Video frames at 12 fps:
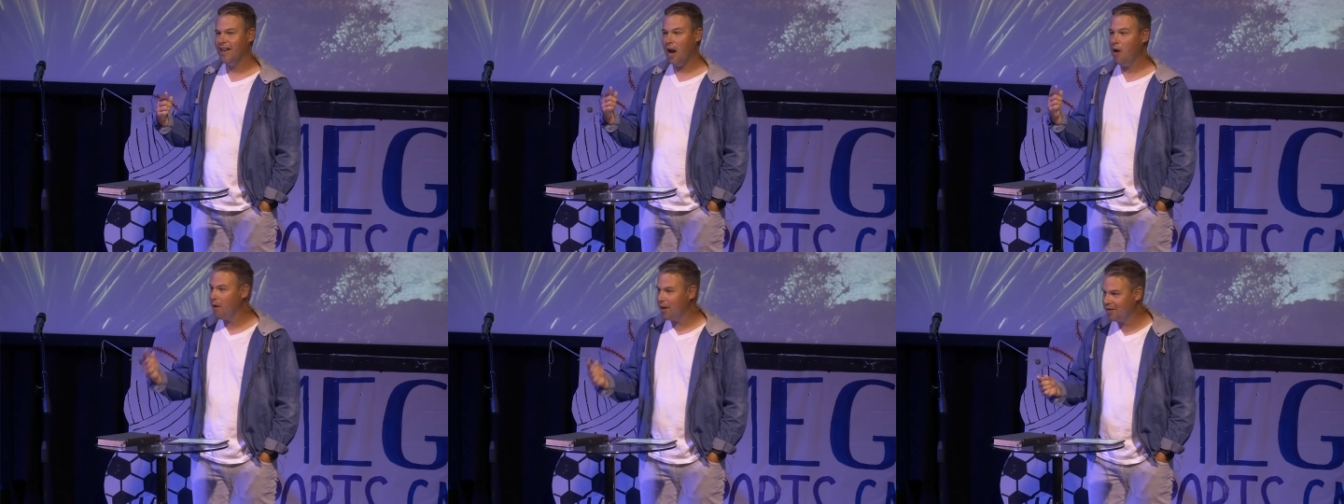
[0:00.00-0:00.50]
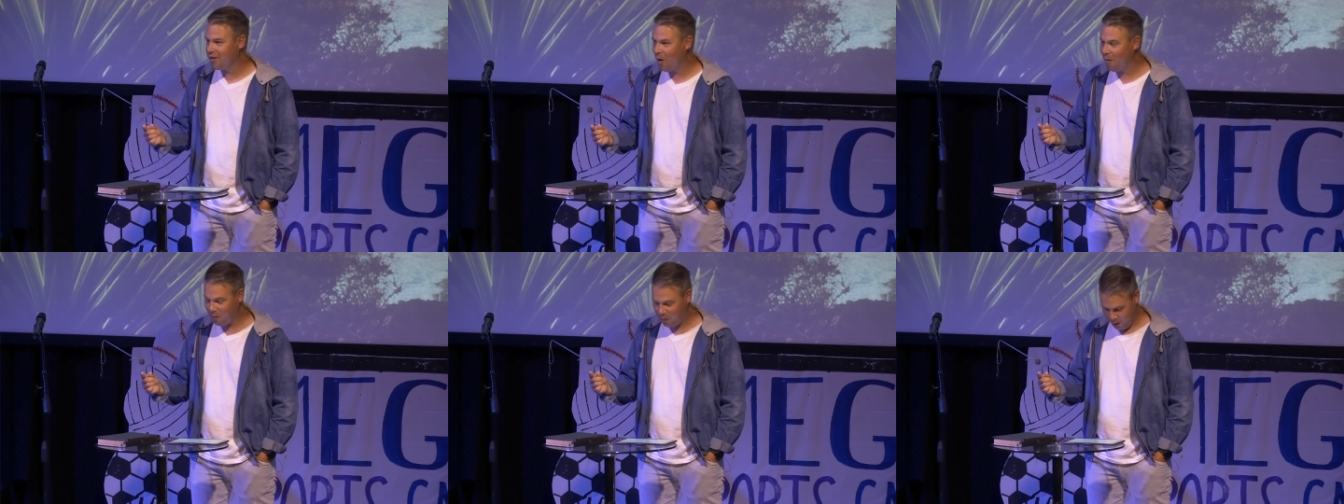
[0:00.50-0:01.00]
And I read
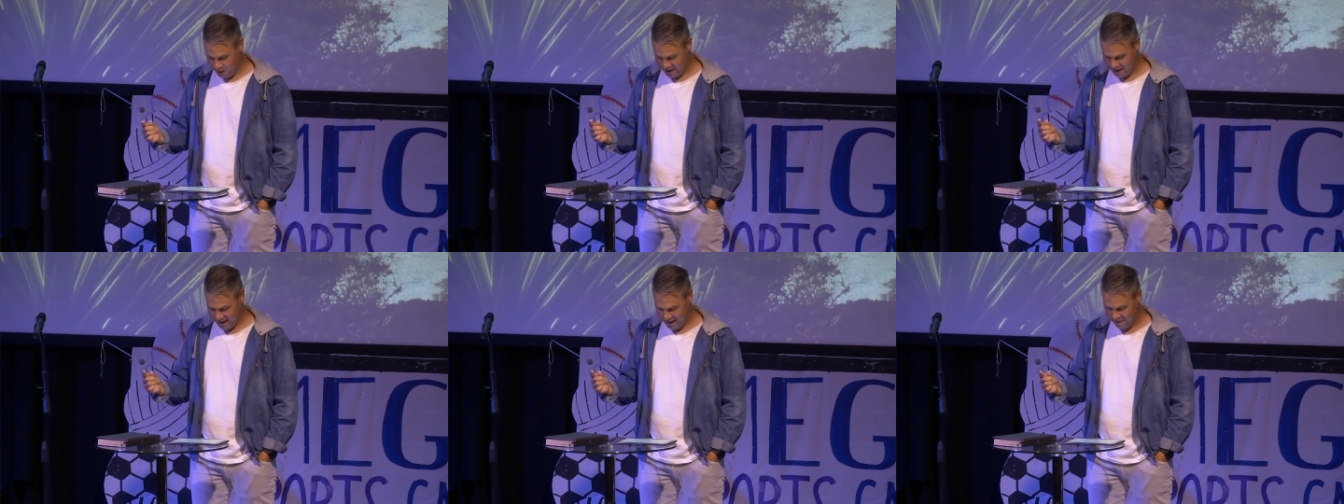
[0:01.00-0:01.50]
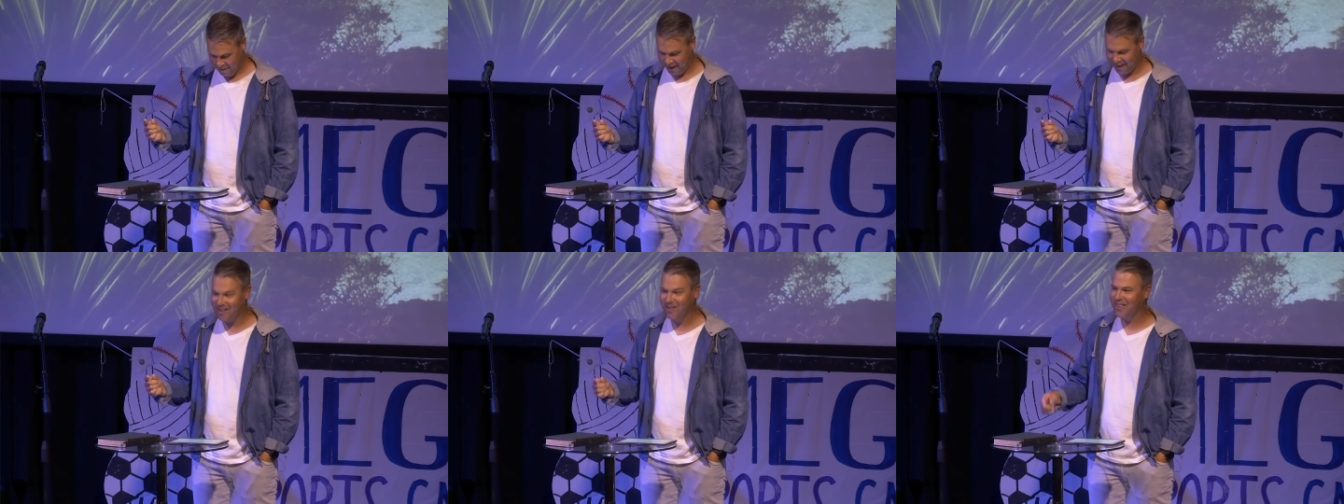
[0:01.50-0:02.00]
Psalm 14, and I'm
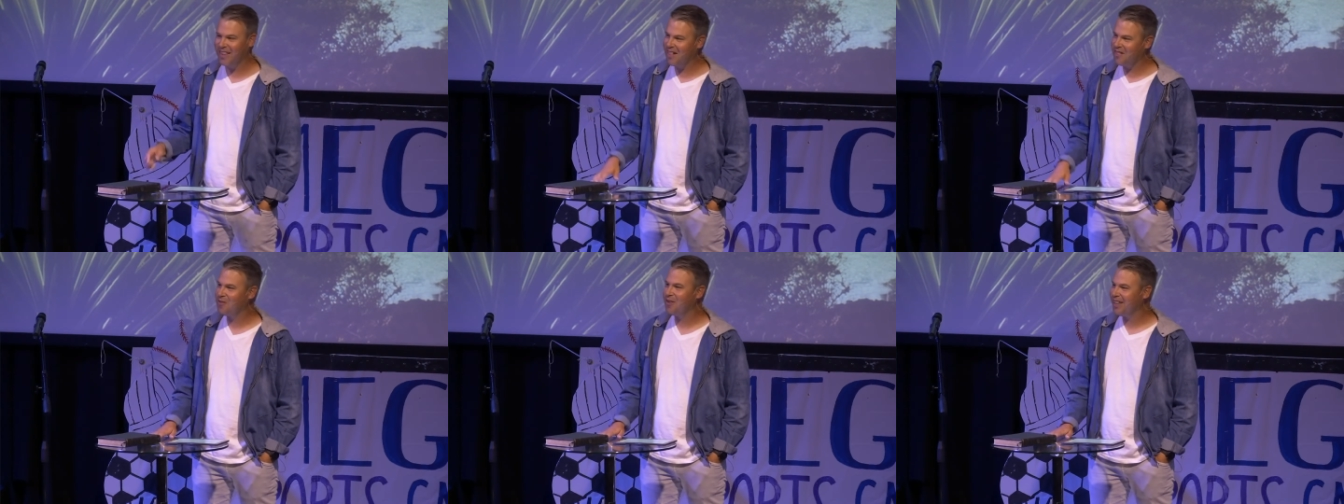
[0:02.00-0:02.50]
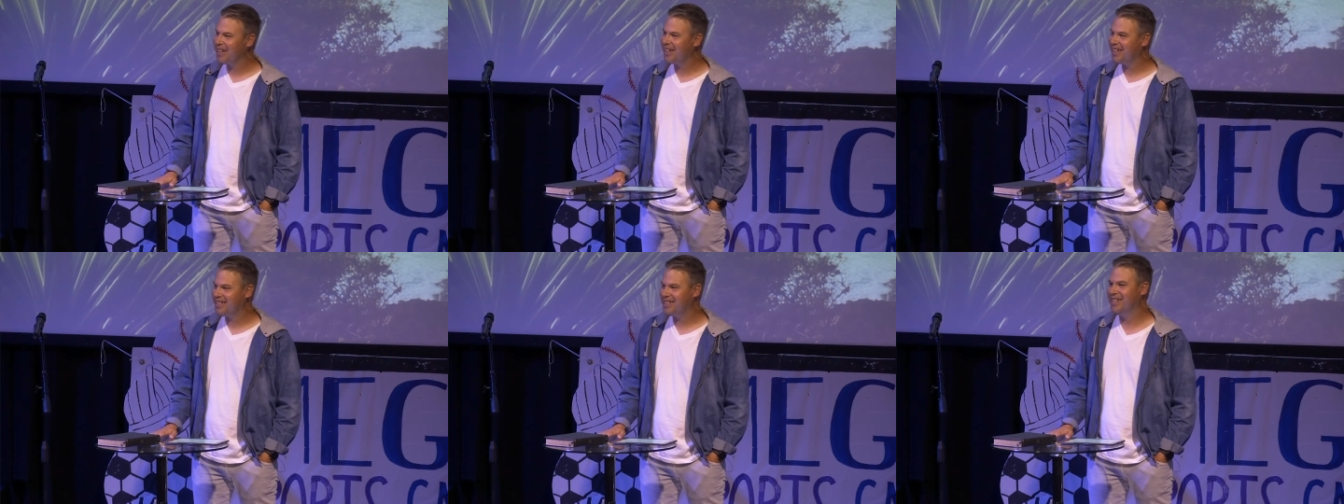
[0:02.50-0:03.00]
like, you know what? That's really
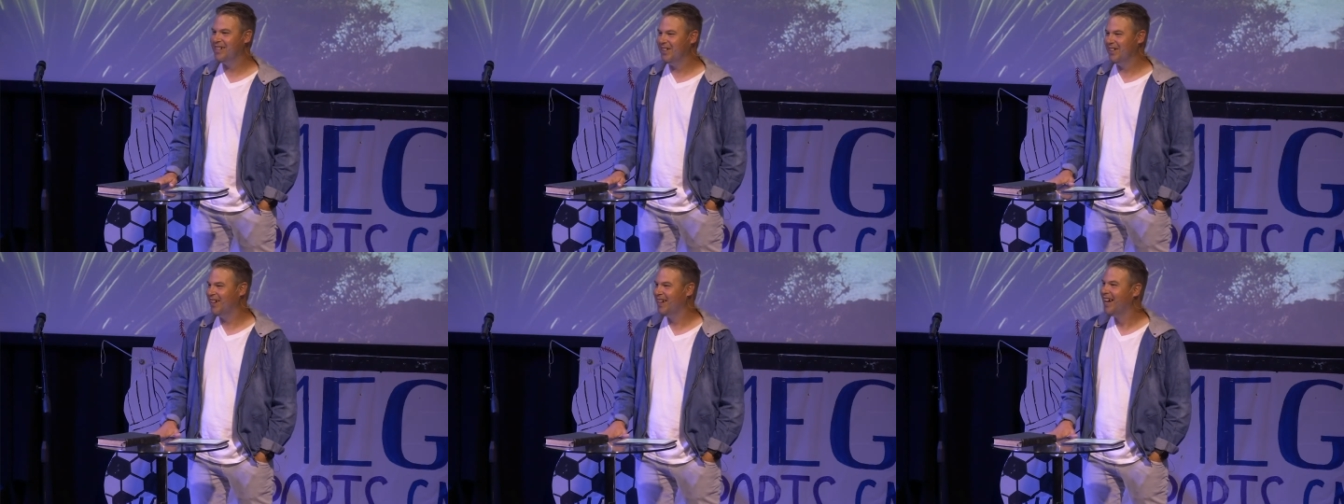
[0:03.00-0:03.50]
good, too.